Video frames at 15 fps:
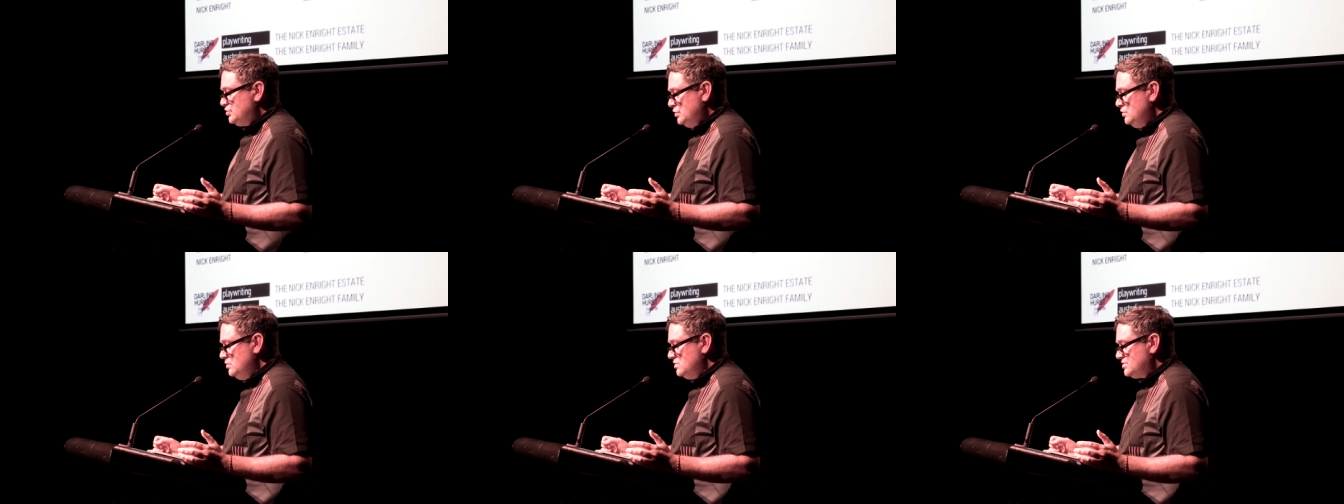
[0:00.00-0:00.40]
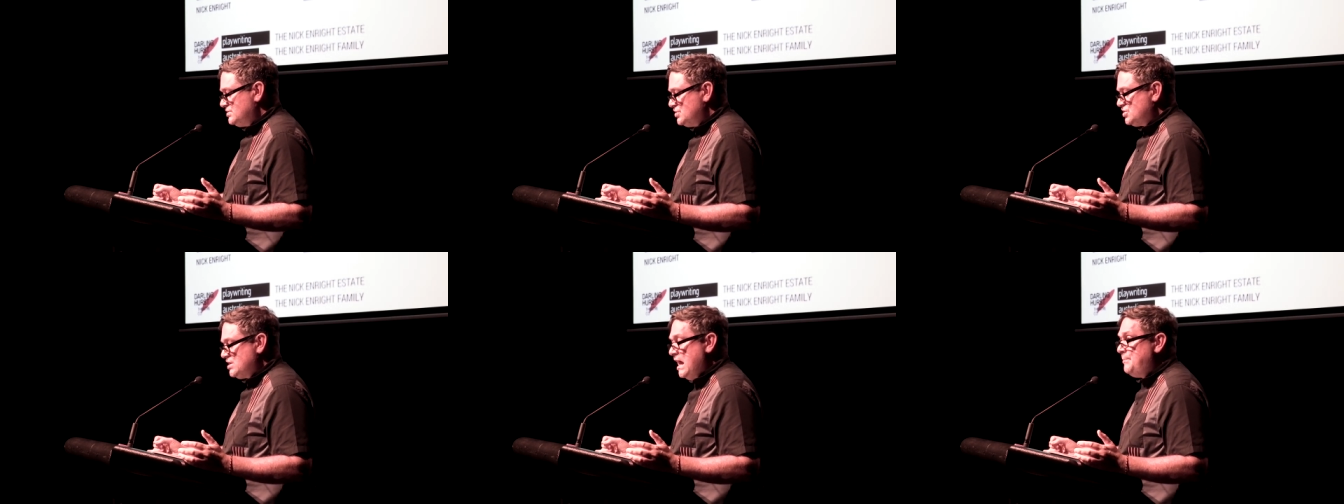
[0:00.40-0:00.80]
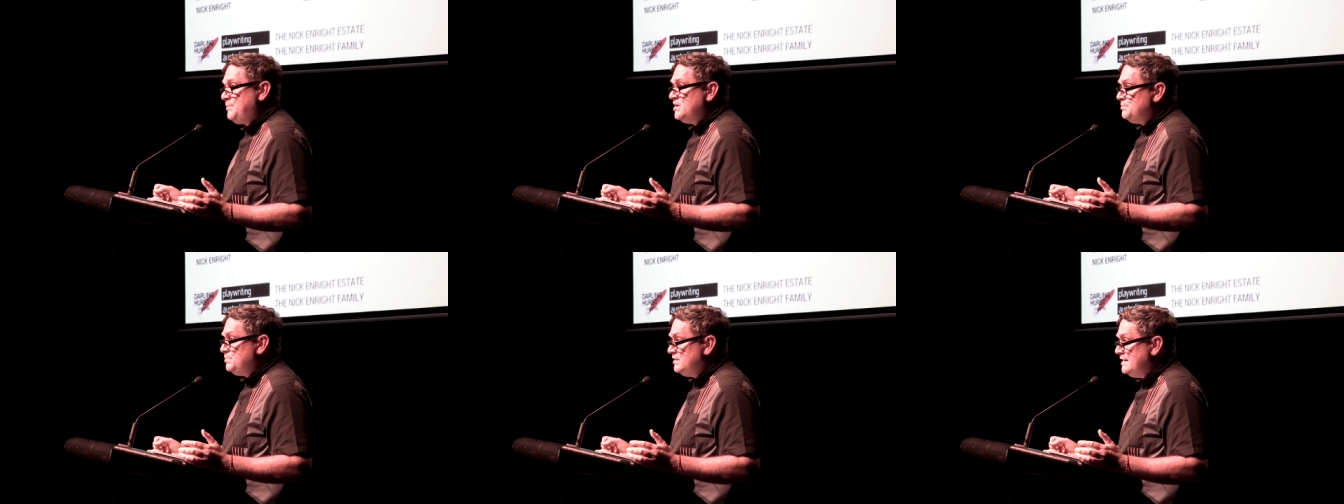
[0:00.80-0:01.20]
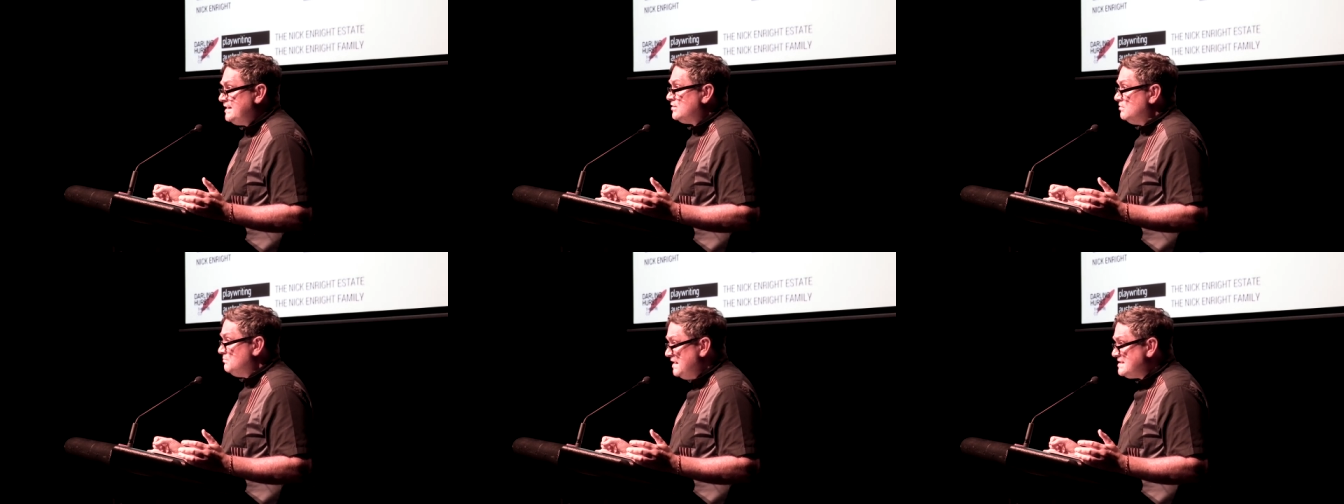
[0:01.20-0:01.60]
tools to sharpen a
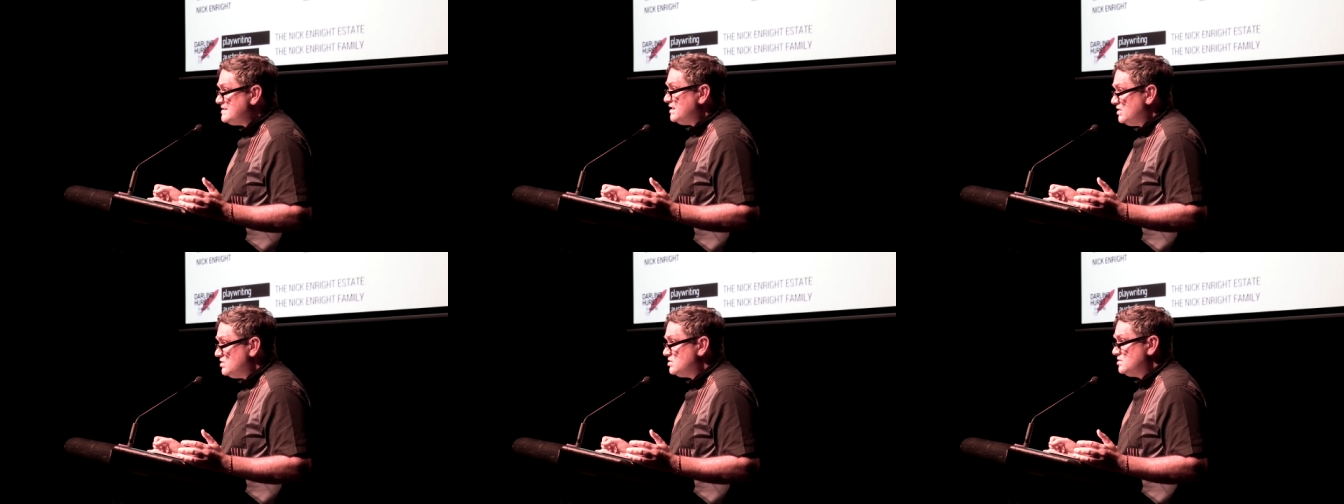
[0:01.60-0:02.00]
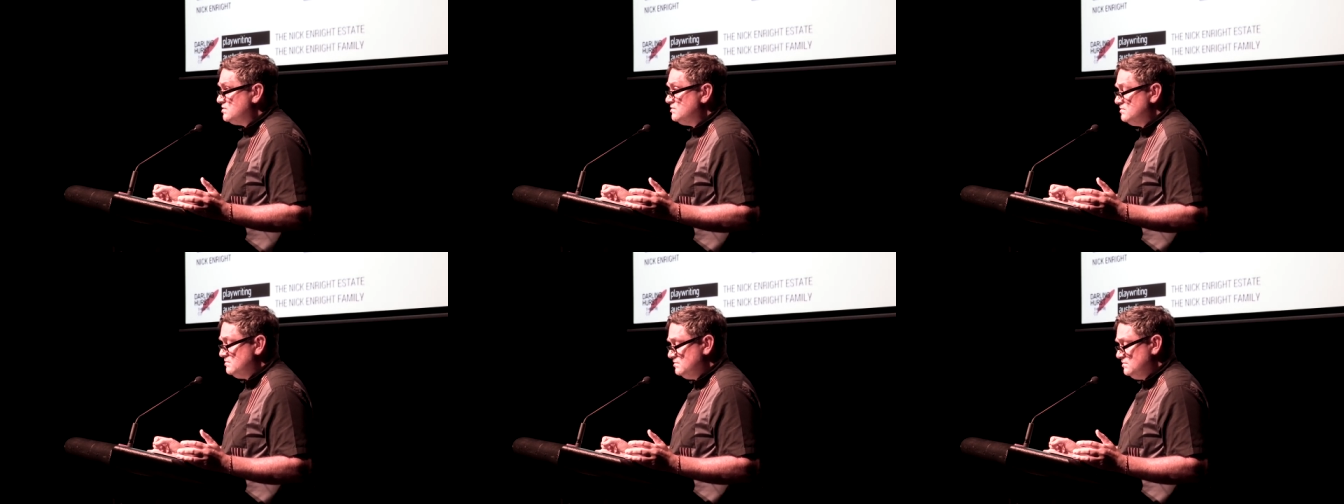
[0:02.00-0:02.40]
political message.